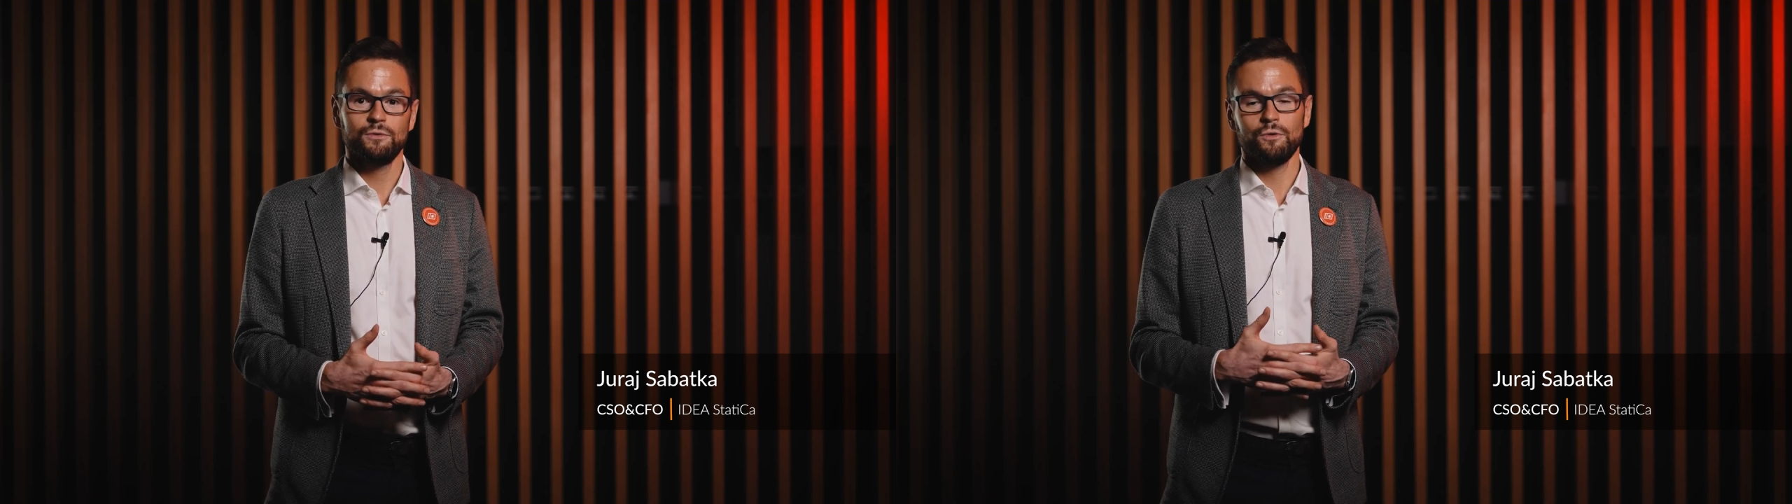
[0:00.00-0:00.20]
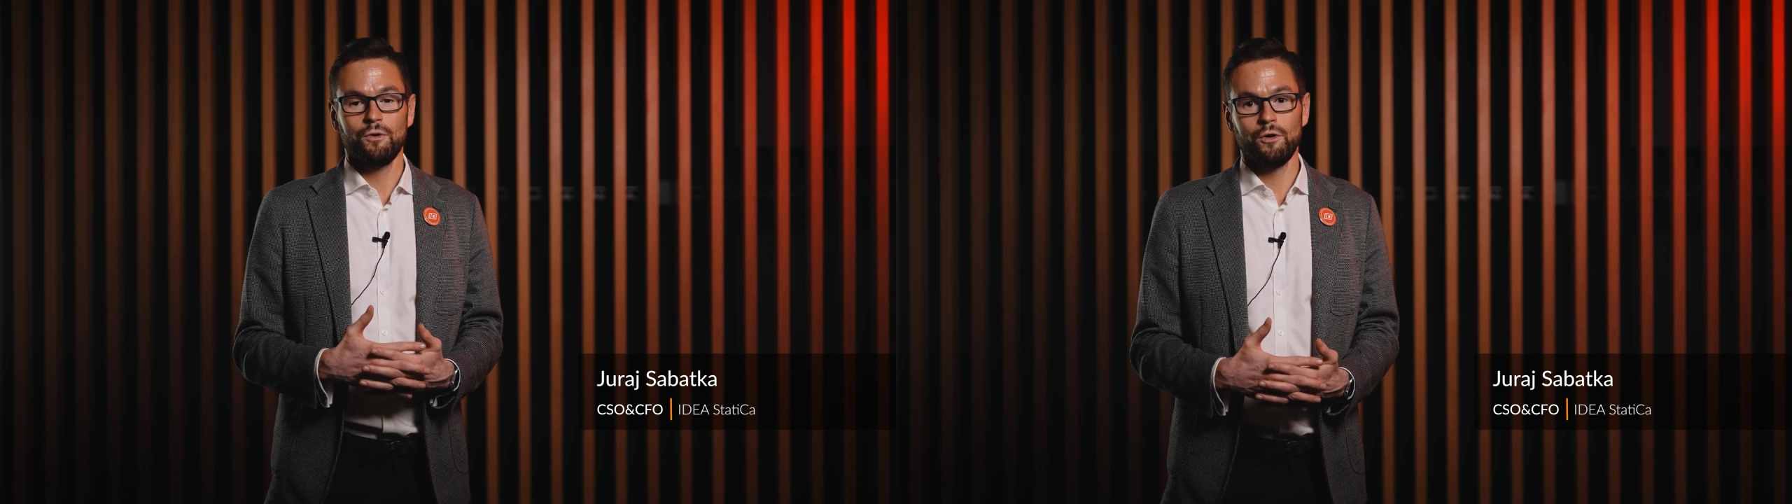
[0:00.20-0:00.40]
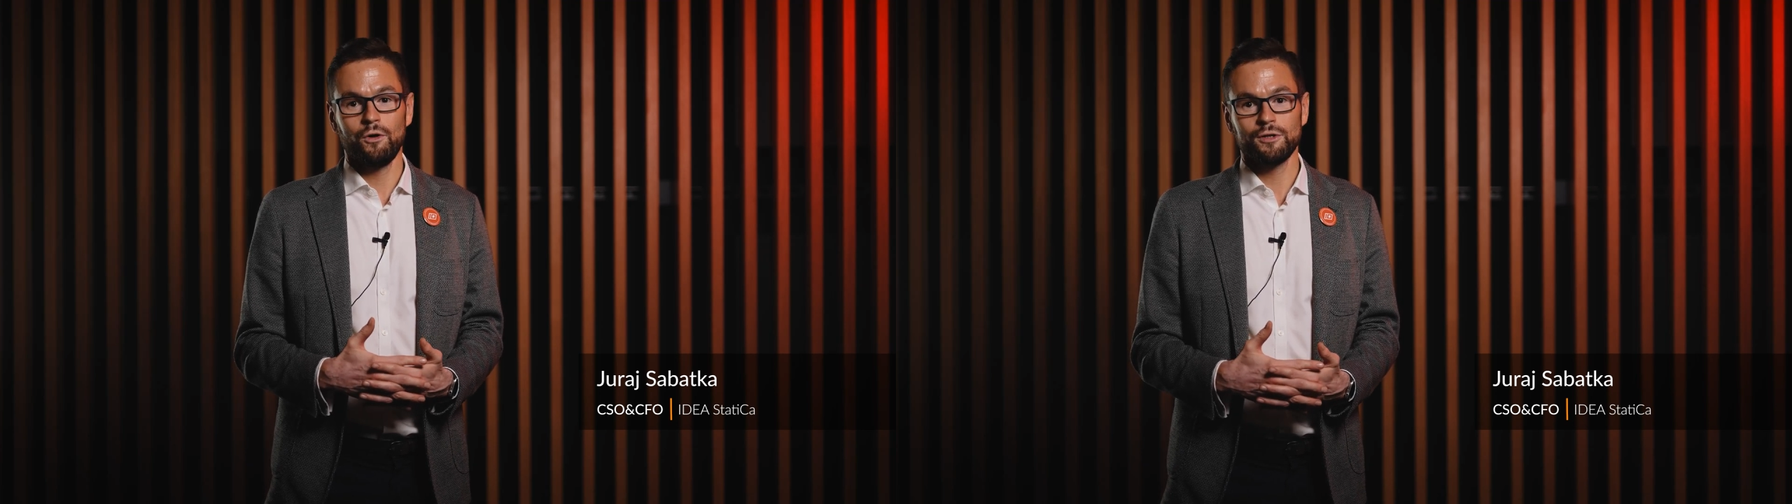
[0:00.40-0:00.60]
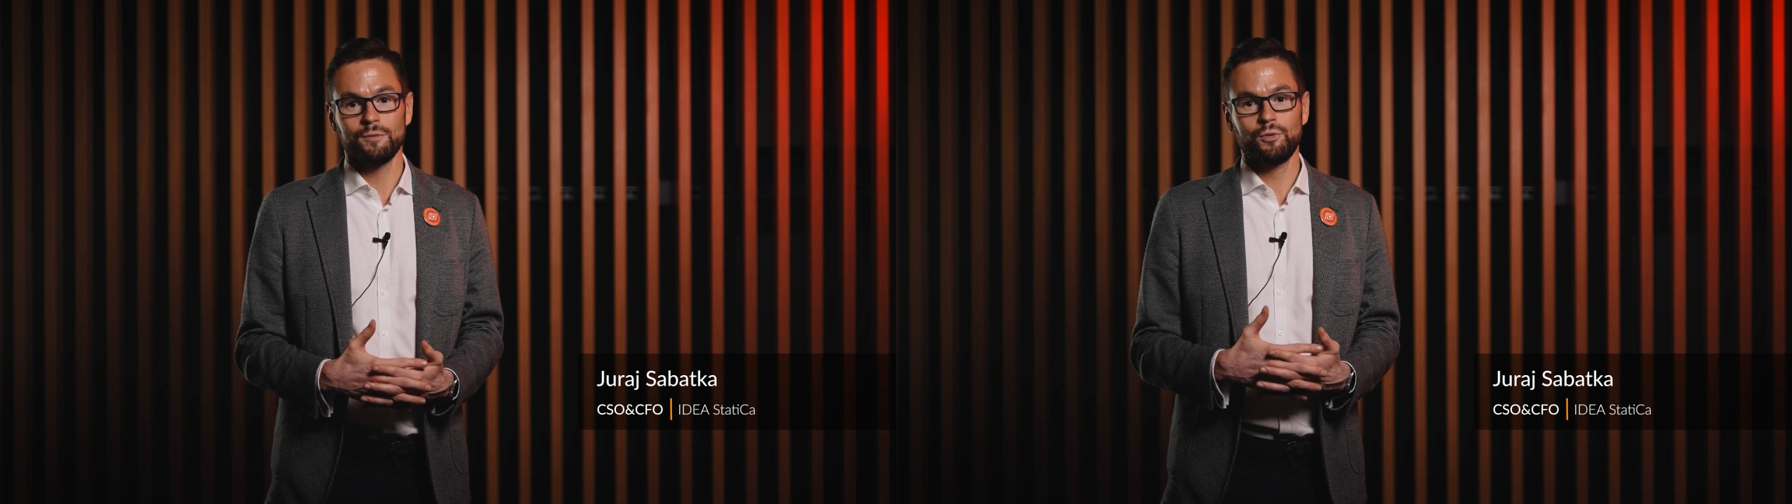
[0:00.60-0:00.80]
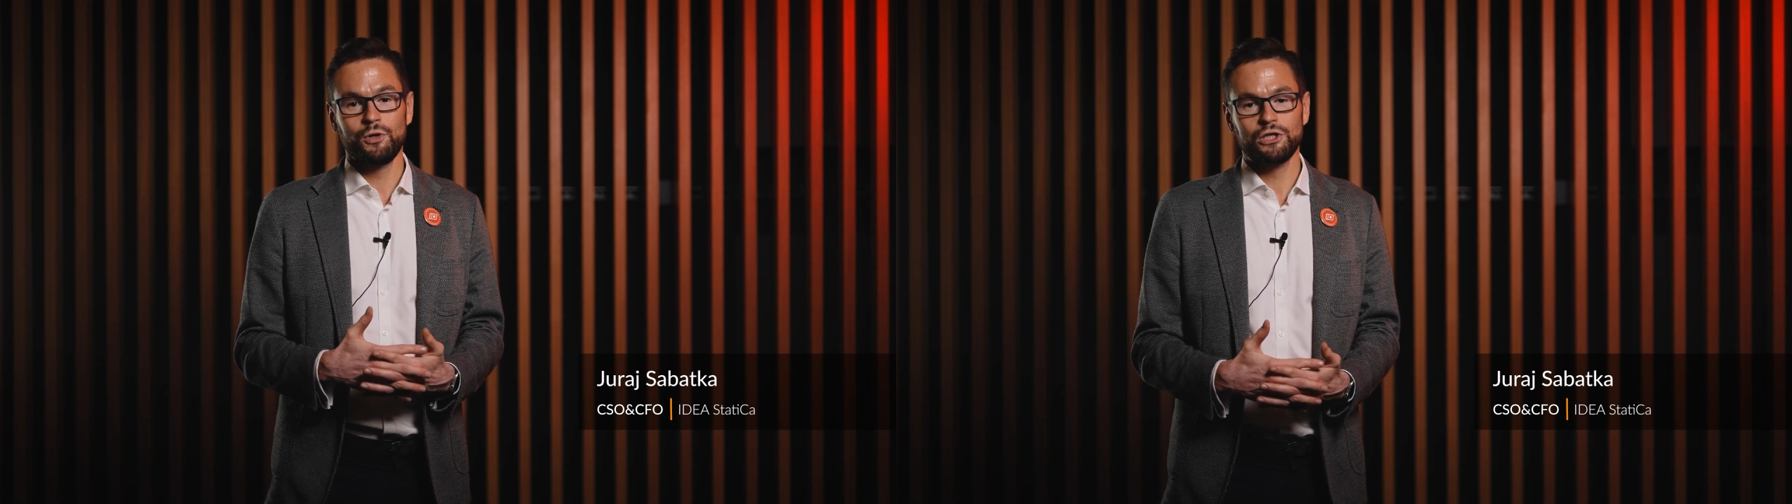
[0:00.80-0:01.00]
to all the
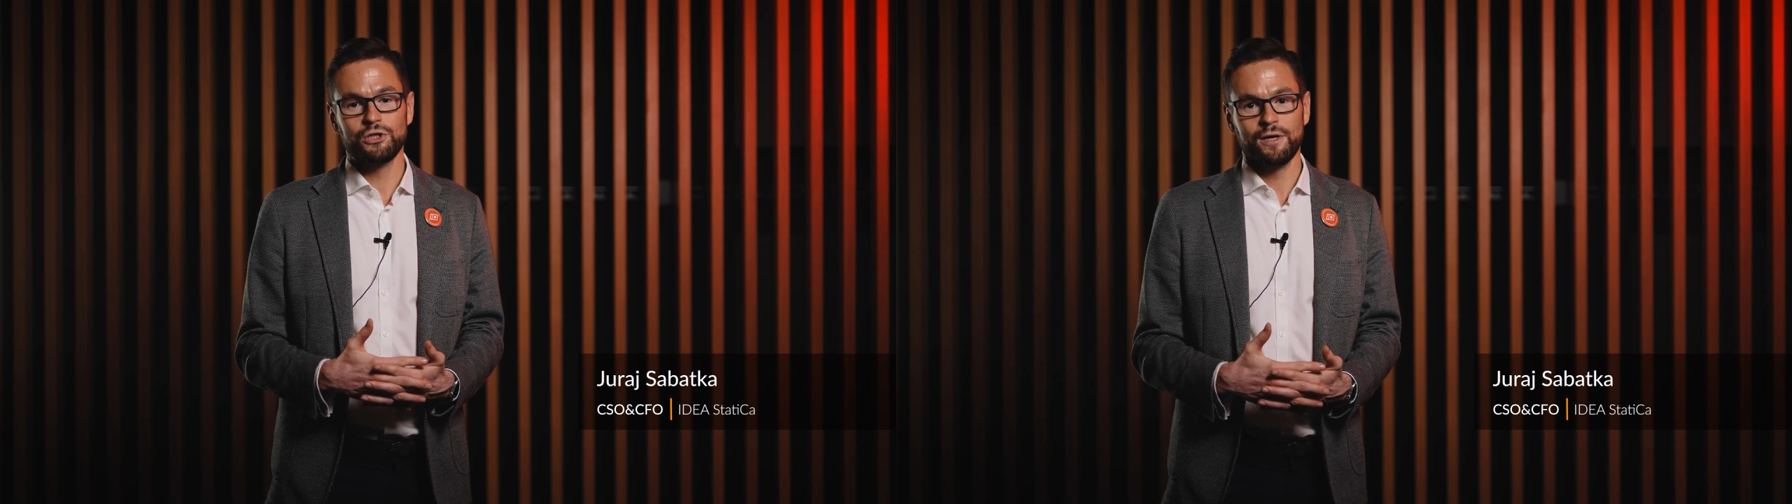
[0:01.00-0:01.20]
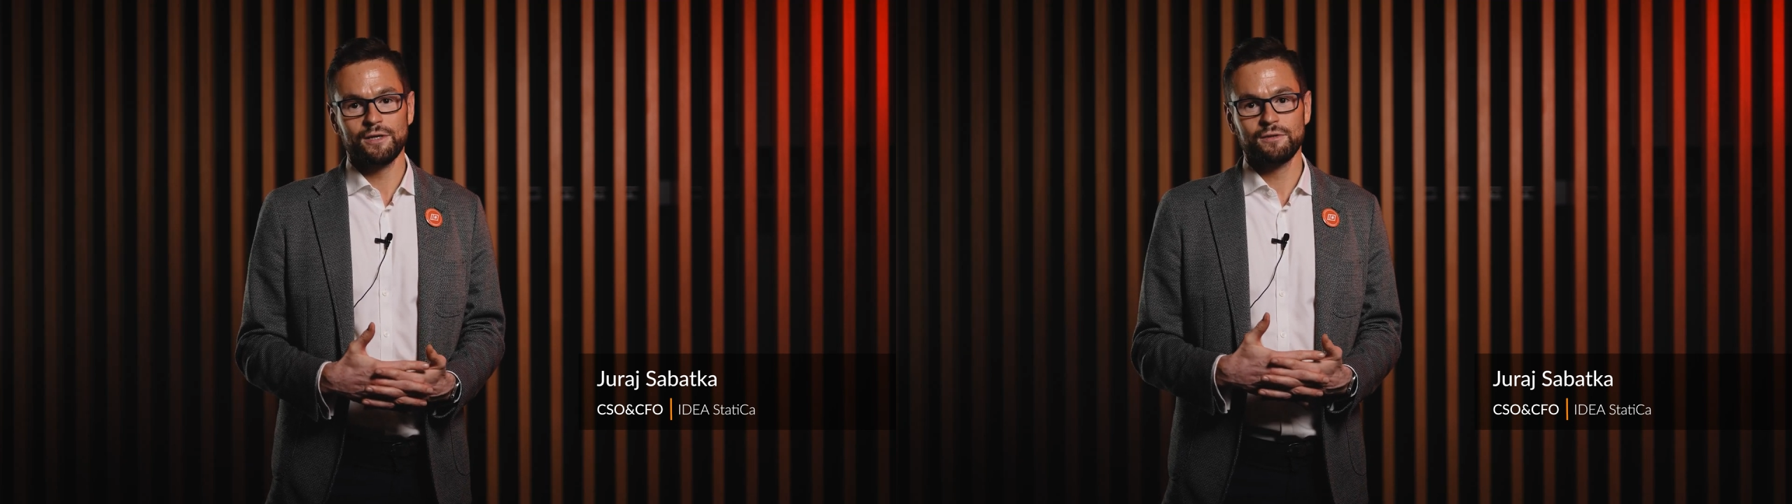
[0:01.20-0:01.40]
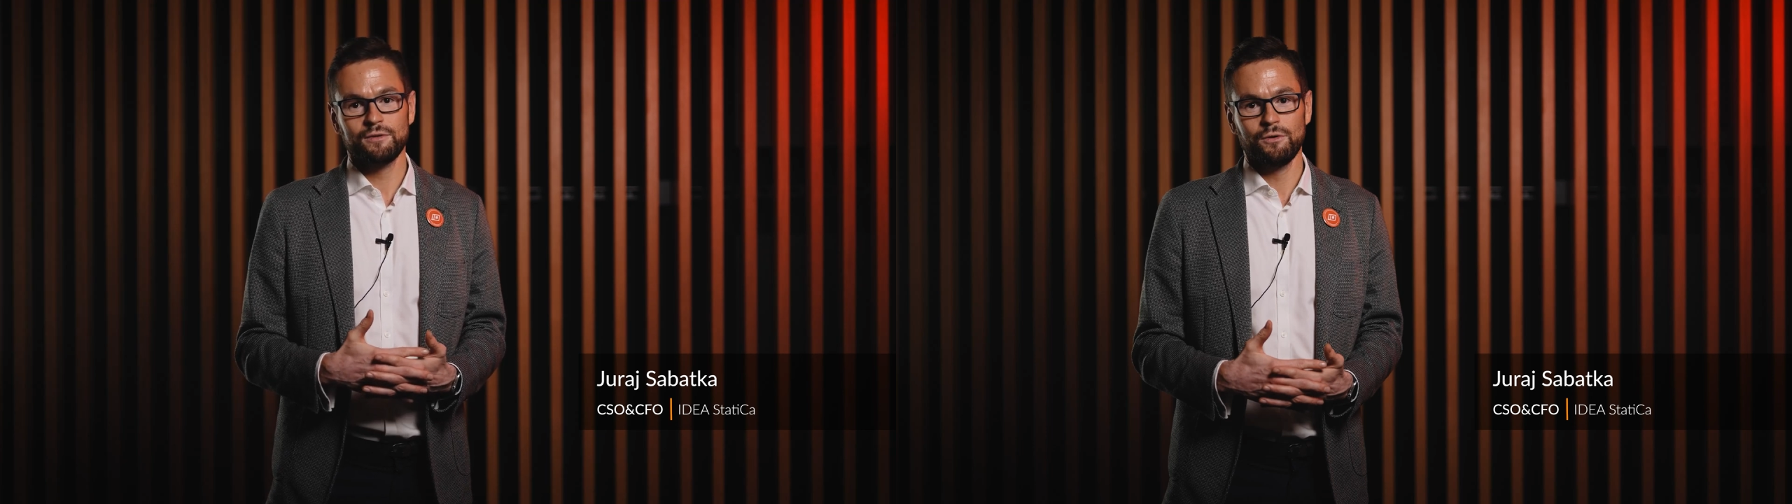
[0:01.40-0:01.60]
pre-stressed